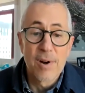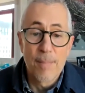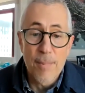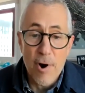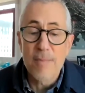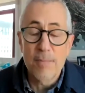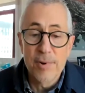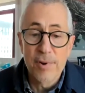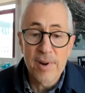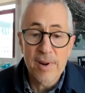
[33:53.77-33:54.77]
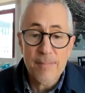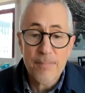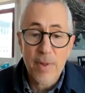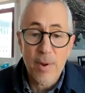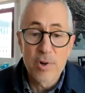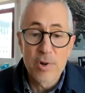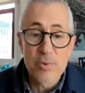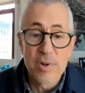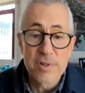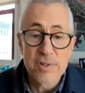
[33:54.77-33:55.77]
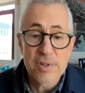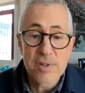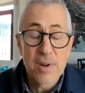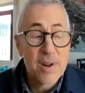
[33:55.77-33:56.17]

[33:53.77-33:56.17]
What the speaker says: apartment building, which was,